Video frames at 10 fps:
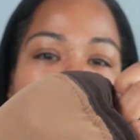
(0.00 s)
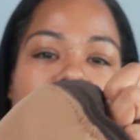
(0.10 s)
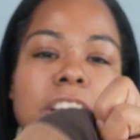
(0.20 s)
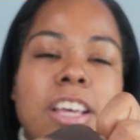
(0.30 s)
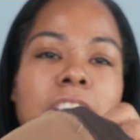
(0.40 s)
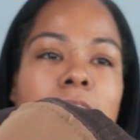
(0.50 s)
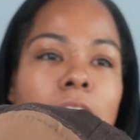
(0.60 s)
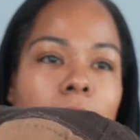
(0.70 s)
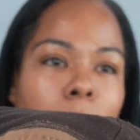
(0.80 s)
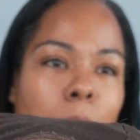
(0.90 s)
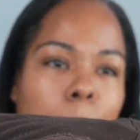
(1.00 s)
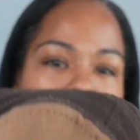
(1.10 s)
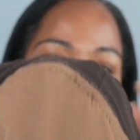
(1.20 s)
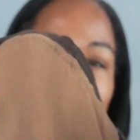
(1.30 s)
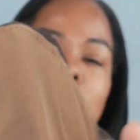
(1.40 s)
has
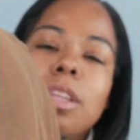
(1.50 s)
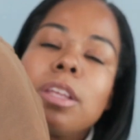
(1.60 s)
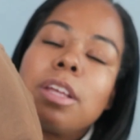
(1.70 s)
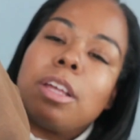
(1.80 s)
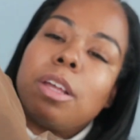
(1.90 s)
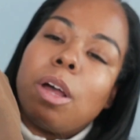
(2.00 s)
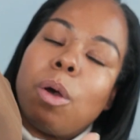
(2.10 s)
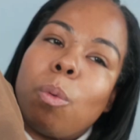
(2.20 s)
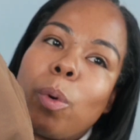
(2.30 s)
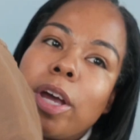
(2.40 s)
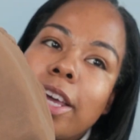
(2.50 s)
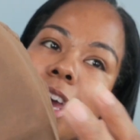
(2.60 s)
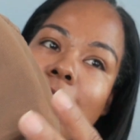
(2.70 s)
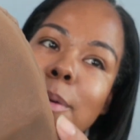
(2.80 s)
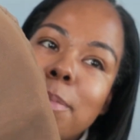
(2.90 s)
a
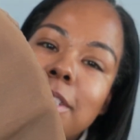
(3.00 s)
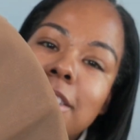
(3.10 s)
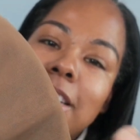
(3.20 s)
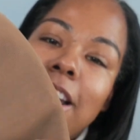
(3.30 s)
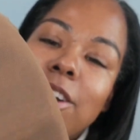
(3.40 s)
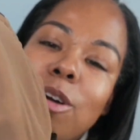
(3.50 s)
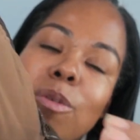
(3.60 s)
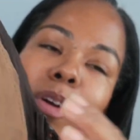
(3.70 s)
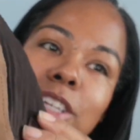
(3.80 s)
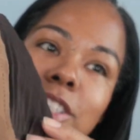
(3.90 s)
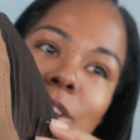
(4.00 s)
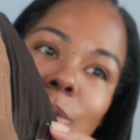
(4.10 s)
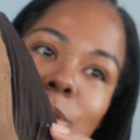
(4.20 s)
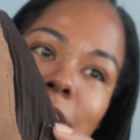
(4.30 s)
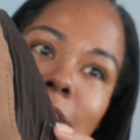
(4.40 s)
wig cap inside already
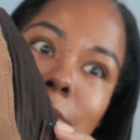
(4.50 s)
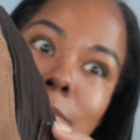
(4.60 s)
sewn